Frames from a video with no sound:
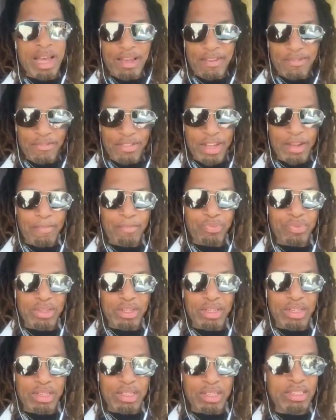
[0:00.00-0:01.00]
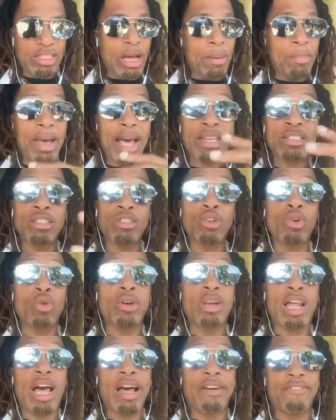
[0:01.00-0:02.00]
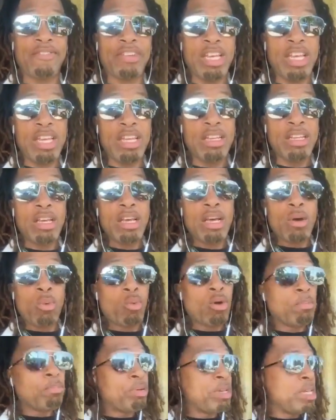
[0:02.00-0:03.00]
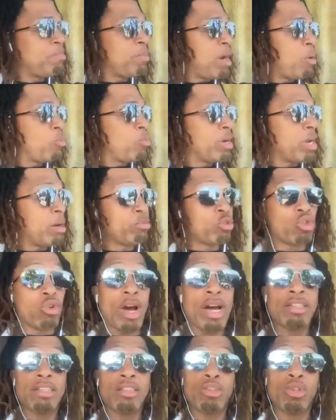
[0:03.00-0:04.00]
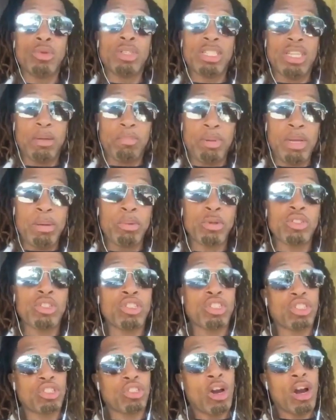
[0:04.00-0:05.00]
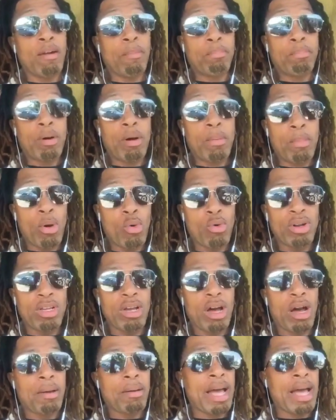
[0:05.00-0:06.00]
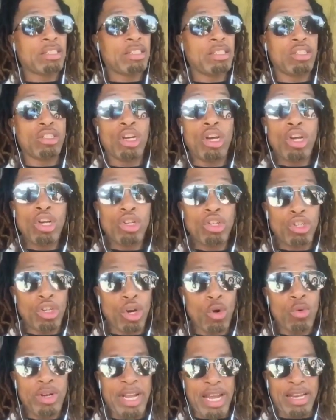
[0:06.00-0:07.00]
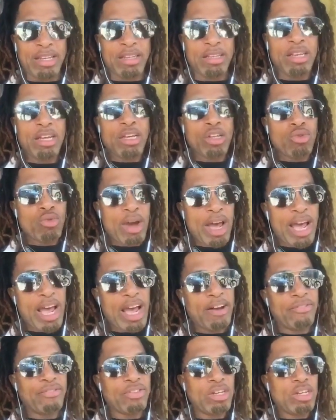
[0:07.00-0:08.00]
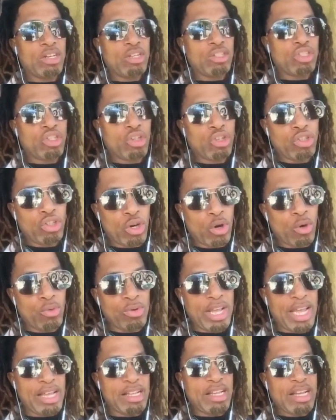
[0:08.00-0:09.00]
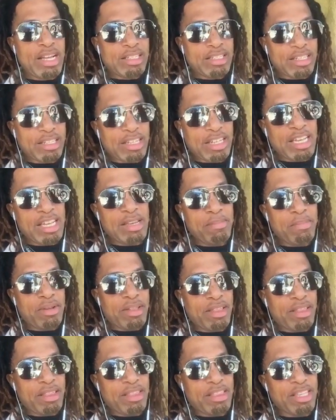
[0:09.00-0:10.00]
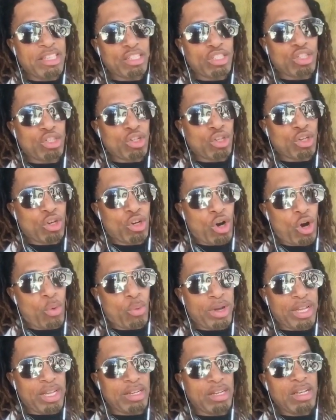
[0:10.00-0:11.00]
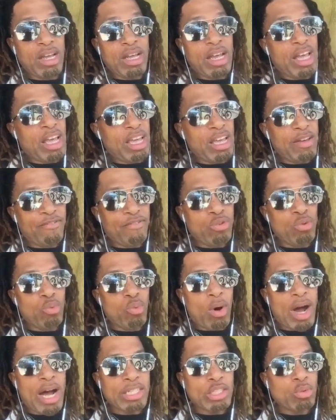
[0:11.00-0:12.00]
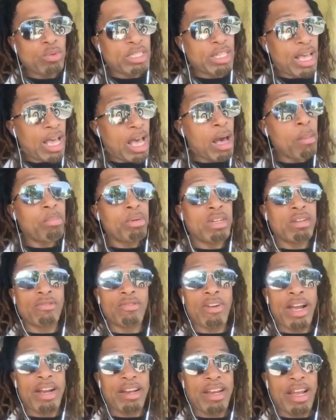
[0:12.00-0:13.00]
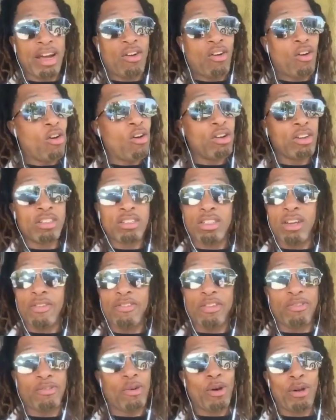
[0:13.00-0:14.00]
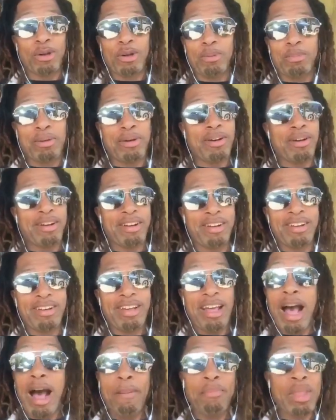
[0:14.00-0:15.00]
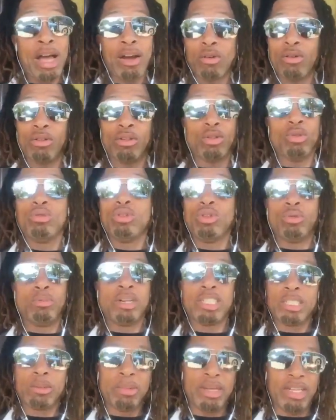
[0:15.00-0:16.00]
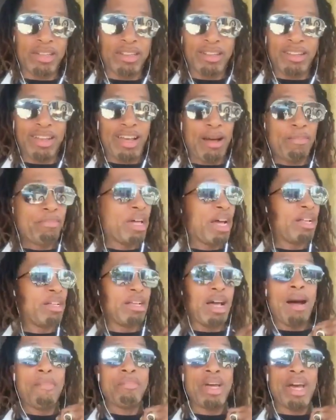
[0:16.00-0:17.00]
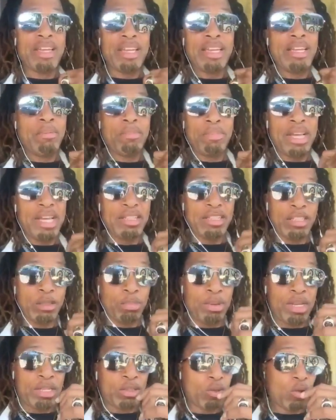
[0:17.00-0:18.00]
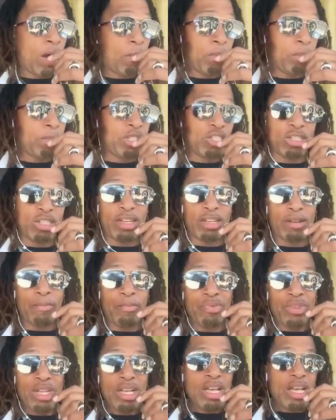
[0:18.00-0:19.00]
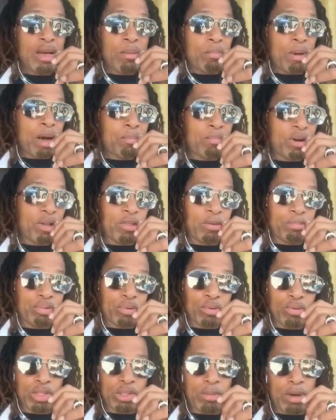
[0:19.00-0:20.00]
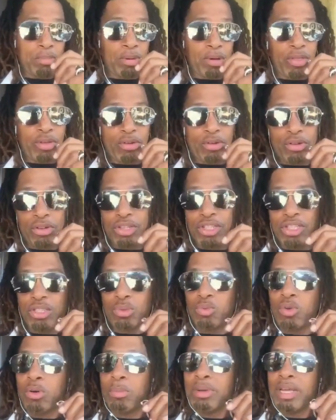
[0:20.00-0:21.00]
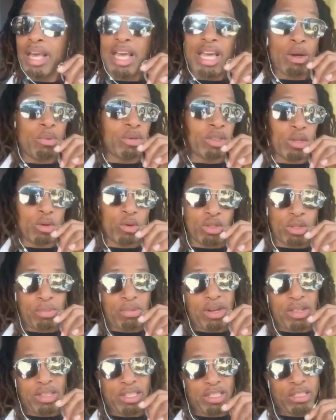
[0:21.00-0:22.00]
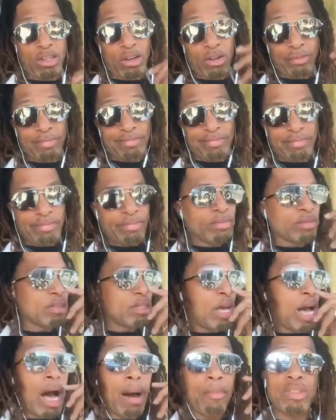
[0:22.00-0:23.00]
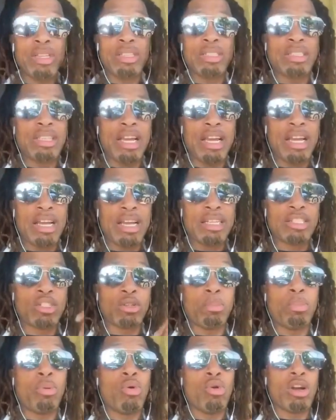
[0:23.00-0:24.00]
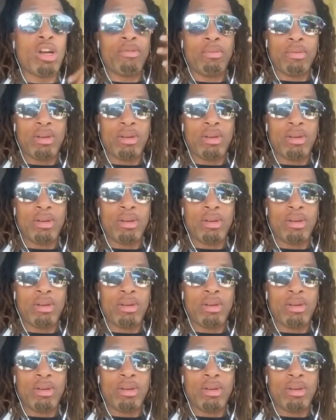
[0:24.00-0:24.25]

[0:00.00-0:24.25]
event. Stop asking going live feed. What I'm trying to do is get people to start promoting, actually donating. You have to donate to keep this going. if you watch what's happening right now, all this stuff is falling apart. I'm not going to do too much speaking. I'm not getting paid to speak, so I'm going to be chilling. My brother Bruce, my brother Kush, we'll be hanging with those brothers. So I'm just there in support of